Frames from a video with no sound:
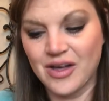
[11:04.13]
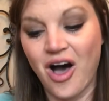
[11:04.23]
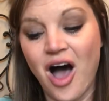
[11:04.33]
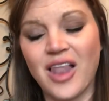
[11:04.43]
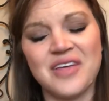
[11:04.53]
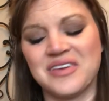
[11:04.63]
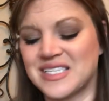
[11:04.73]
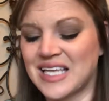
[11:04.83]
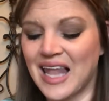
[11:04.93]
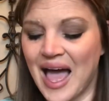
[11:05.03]
All of us
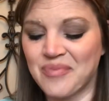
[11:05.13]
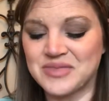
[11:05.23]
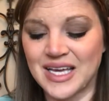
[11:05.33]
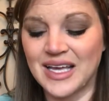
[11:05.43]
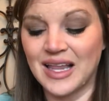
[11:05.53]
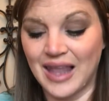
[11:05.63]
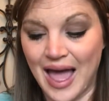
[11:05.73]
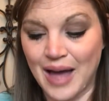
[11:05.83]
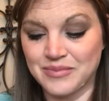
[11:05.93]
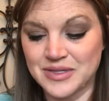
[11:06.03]
clapped and
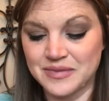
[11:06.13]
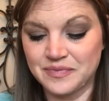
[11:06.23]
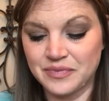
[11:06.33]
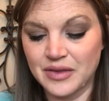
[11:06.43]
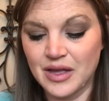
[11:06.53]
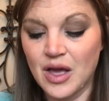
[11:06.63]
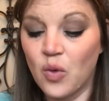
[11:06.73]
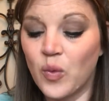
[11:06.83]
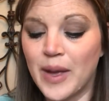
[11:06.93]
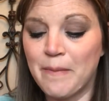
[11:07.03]
clapped.
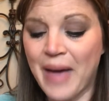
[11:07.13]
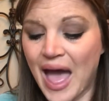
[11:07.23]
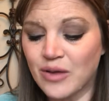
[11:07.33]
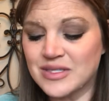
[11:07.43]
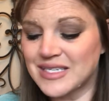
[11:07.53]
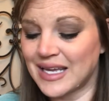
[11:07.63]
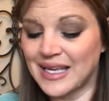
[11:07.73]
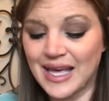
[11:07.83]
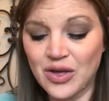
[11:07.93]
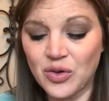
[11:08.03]
We bounced and
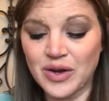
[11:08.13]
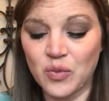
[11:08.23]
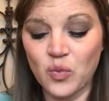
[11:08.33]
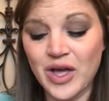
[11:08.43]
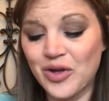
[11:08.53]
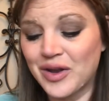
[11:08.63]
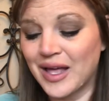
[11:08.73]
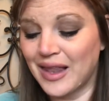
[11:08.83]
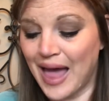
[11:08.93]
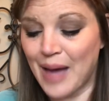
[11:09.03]
giggled and wiggled and
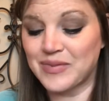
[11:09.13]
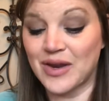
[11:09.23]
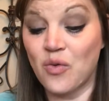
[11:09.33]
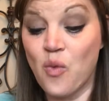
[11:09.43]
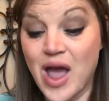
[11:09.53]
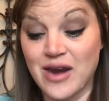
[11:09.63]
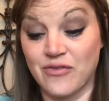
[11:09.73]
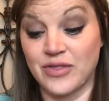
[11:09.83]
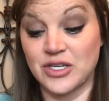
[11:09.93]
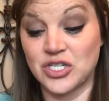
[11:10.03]
clapped and waited
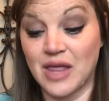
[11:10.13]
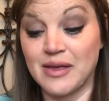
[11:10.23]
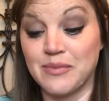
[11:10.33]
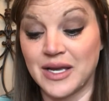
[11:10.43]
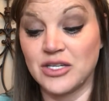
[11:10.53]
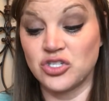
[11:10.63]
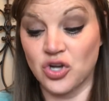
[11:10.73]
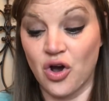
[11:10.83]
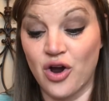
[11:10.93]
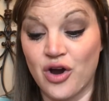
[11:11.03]
for the jelly bean
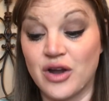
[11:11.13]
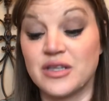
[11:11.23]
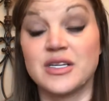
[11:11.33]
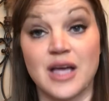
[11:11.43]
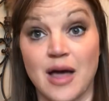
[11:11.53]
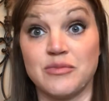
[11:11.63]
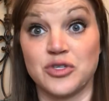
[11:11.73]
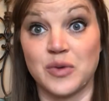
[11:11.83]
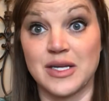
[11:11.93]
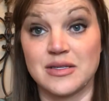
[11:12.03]
jar to come
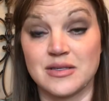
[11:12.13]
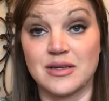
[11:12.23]
to us.